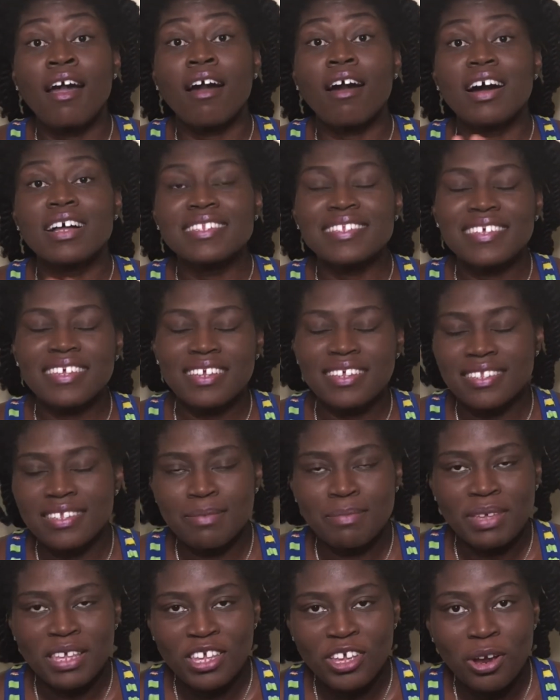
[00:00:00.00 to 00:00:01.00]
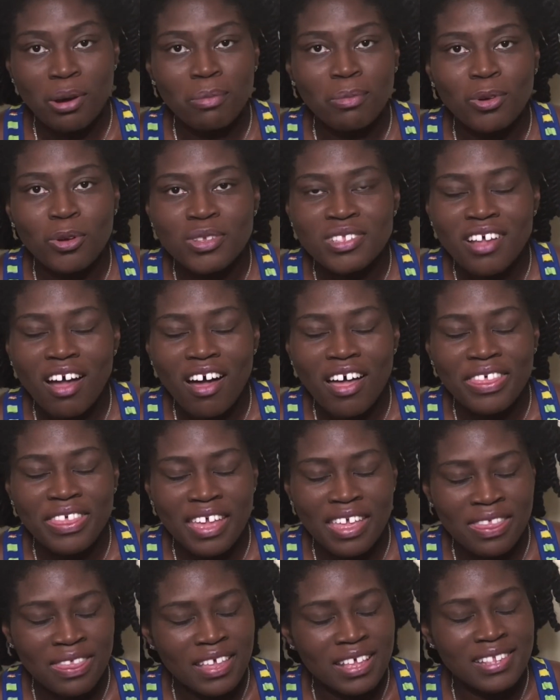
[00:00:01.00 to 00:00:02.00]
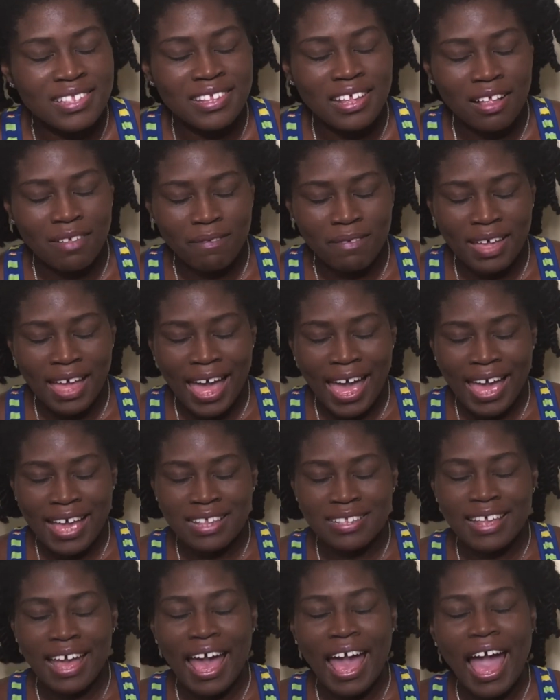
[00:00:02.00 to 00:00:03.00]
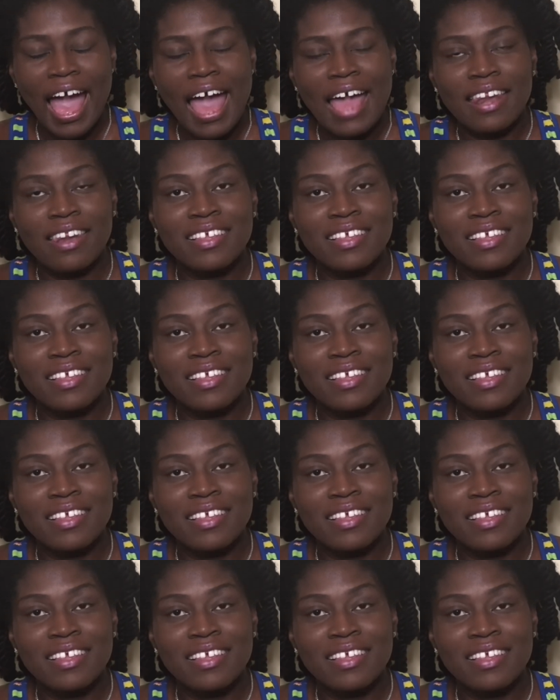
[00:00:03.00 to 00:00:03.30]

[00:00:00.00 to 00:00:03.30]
Continue to be your most authentic self, guys, and